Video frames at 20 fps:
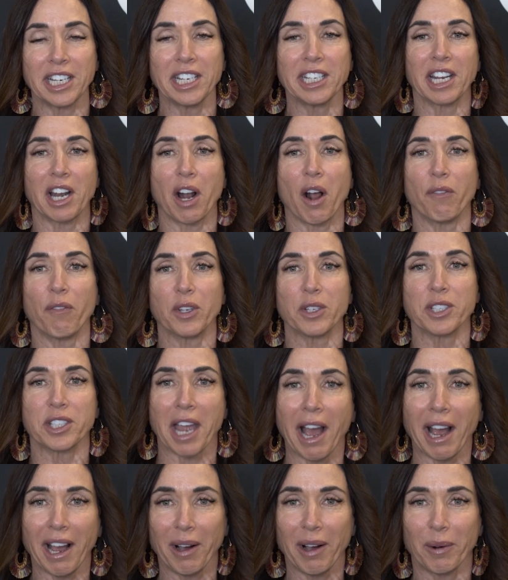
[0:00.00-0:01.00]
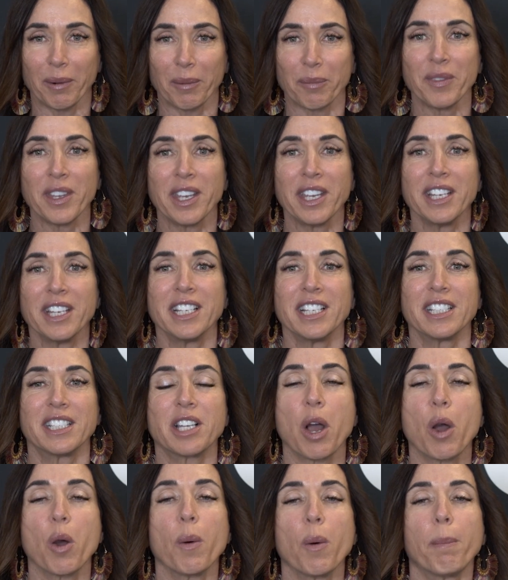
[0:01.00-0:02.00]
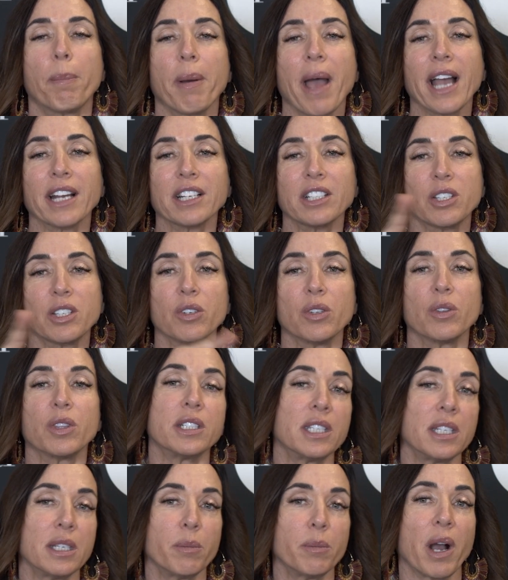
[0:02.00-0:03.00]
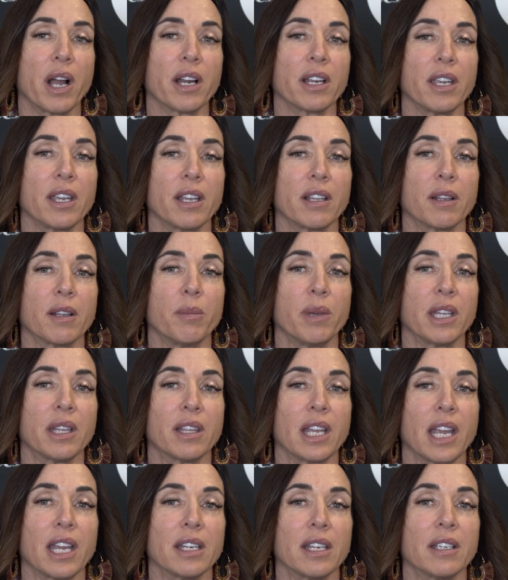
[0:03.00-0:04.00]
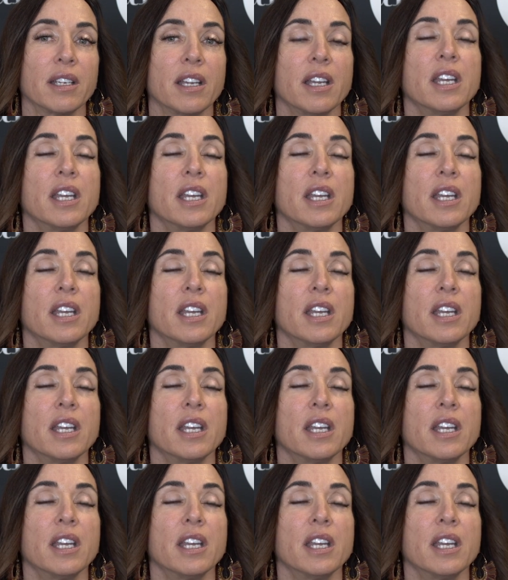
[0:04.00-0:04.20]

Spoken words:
get off their scalp. So back to the debunking the myth thing,